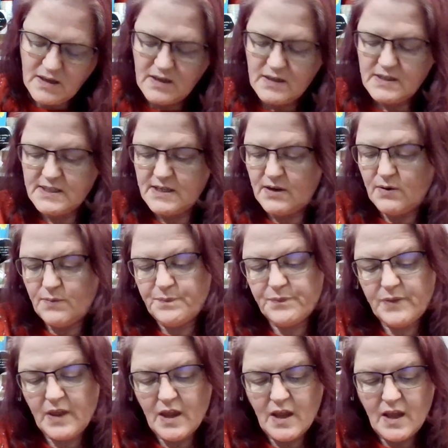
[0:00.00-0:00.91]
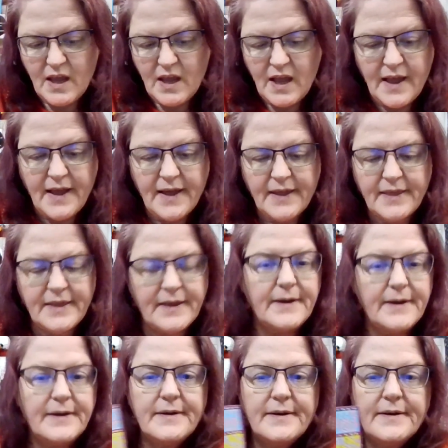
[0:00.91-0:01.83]
So the
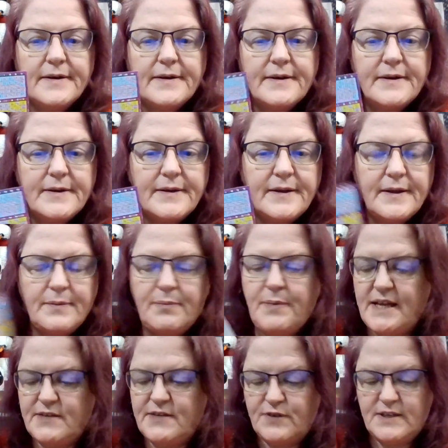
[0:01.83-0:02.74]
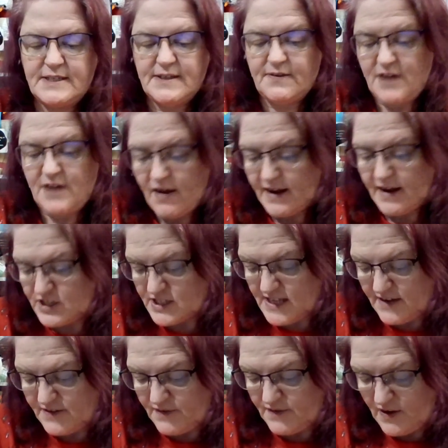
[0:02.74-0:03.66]
pays for itself. Now I just
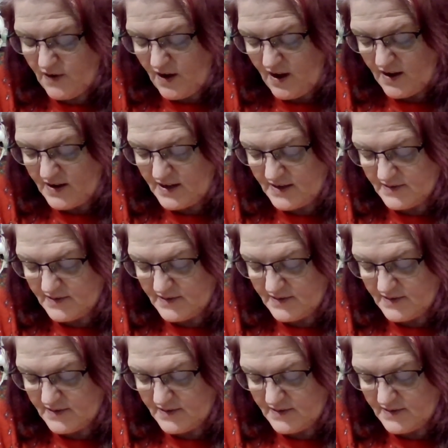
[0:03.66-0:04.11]
have to figure out how